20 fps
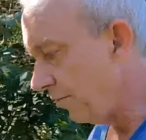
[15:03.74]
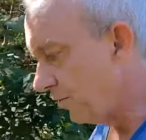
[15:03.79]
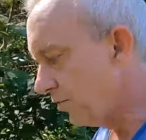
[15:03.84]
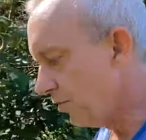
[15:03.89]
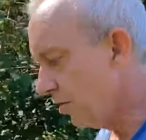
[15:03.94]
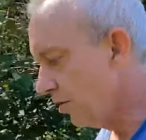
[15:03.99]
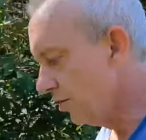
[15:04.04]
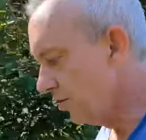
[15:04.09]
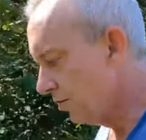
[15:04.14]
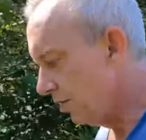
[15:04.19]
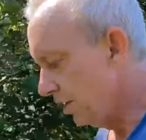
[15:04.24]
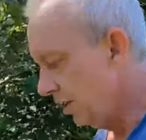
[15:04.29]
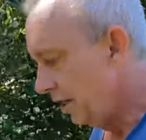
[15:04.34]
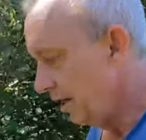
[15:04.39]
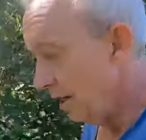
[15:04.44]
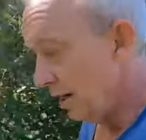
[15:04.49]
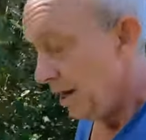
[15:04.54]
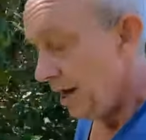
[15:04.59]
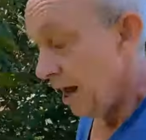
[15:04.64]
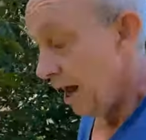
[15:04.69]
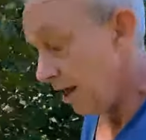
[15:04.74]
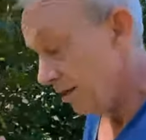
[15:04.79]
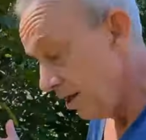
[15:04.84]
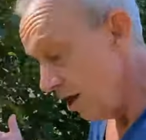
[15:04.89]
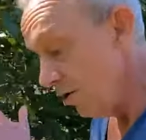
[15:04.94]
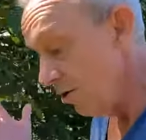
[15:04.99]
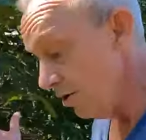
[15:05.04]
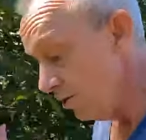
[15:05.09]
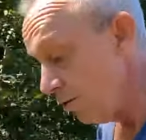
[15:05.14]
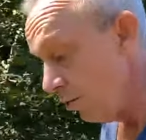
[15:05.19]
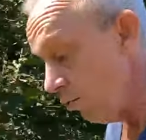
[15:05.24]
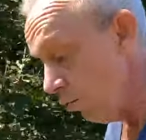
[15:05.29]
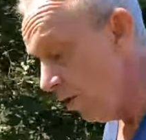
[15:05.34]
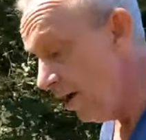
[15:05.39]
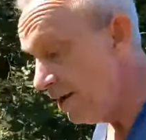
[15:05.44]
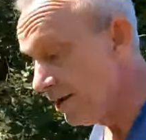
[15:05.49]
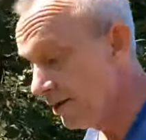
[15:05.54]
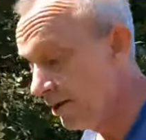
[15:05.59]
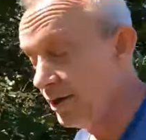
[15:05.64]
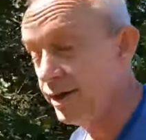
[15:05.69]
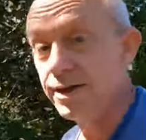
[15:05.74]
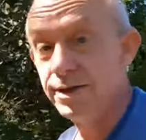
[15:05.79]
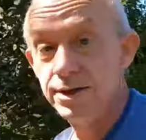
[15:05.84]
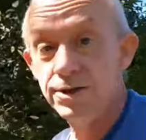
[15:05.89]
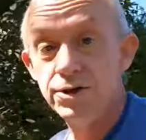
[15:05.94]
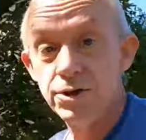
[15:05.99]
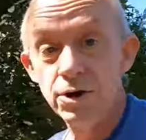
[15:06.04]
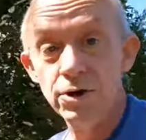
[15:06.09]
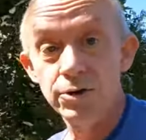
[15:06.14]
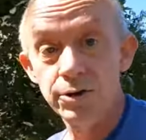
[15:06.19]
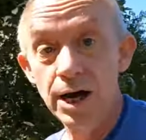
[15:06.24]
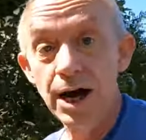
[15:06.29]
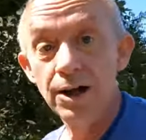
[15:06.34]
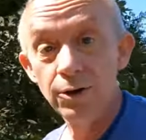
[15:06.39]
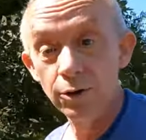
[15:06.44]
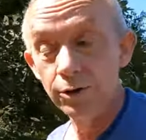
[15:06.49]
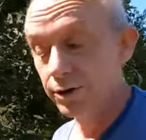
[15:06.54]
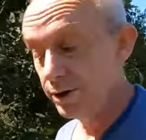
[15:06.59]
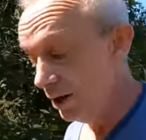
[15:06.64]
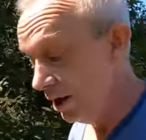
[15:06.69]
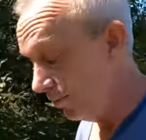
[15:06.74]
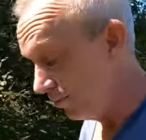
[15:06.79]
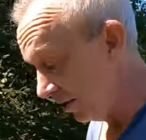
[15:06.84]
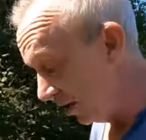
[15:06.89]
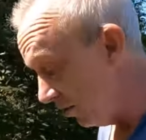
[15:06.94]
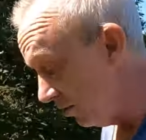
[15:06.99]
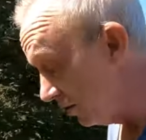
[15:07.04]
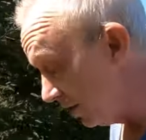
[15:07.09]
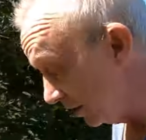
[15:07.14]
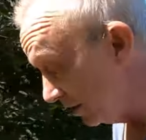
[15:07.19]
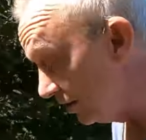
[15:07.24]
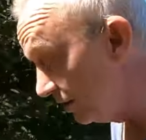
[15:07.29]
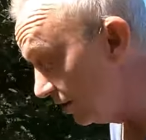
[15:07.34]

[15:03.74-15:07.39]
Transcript: for surgery, and there is a risk to this surgery. I looked it up. There is a